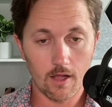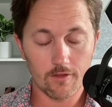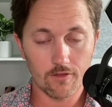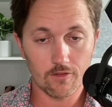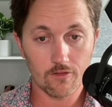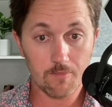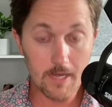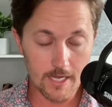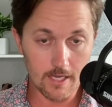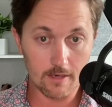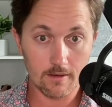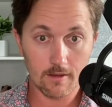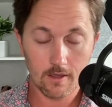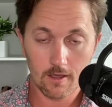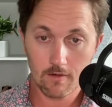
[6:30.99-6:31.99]

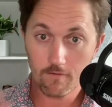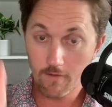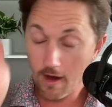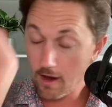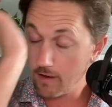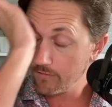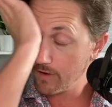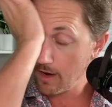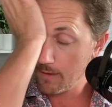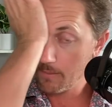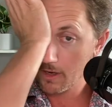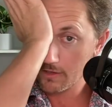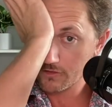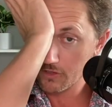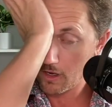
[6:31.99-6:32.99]
speaking. Very, very
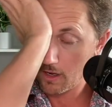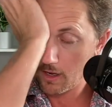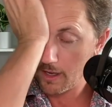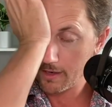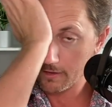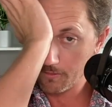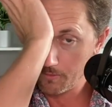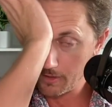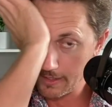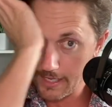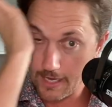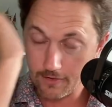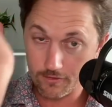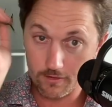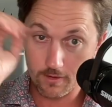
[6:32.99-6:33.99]
much on
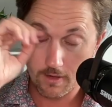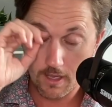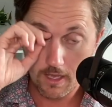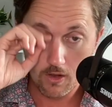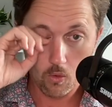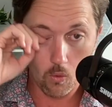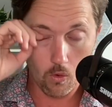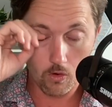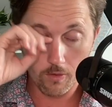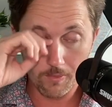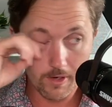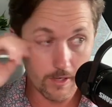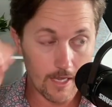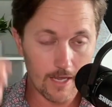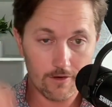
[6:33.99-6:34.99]
communication, oral
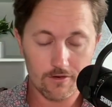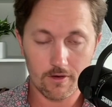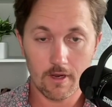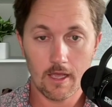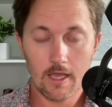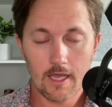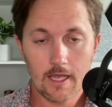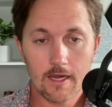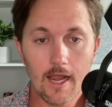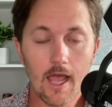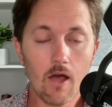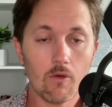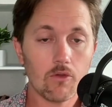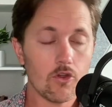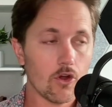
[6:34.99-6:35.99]
communication.
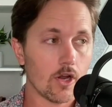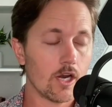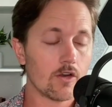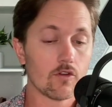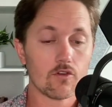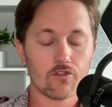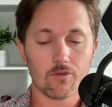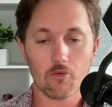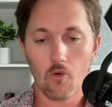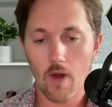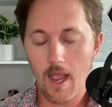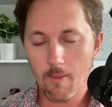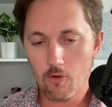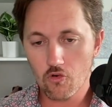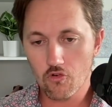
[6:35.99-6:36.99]
Now, you're going to do some
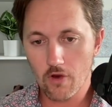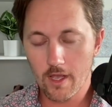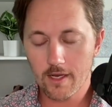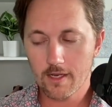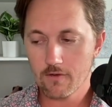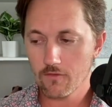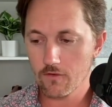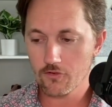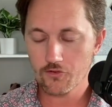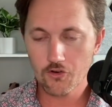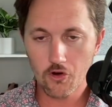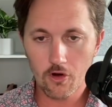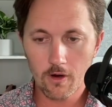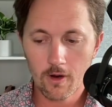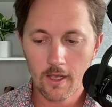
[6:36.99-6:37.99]
grammar training for
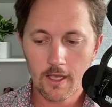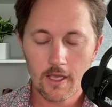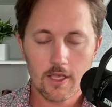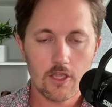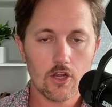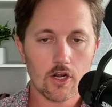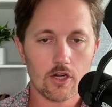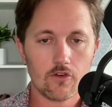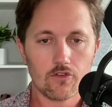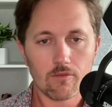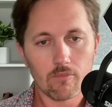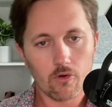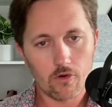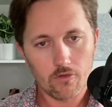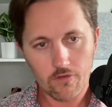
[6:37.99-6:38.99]
sure. You're going to do some
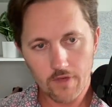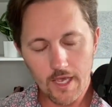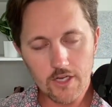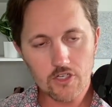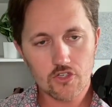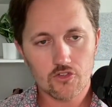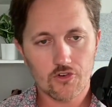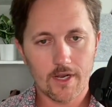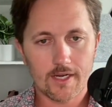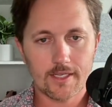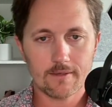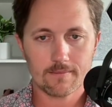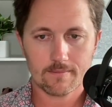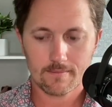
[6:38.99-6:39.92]
pronunciation training,